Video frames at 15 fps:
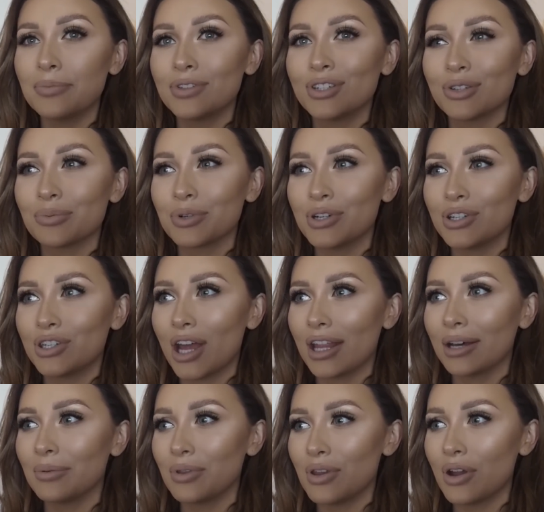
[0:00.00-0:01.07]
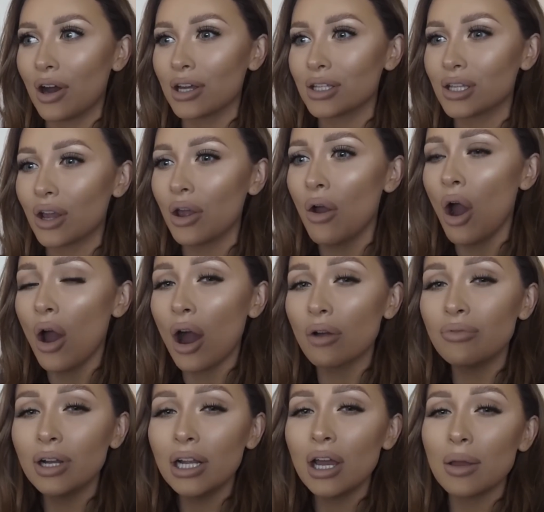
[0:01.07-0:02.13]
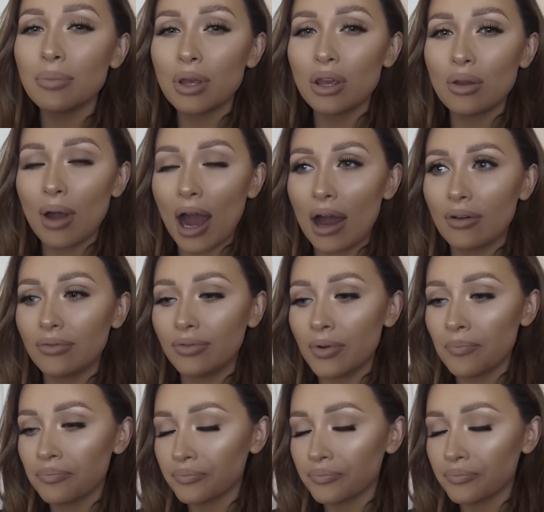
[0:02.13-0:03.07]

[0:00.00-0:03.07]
Just wanted to share that with you guys. So I really hope that you have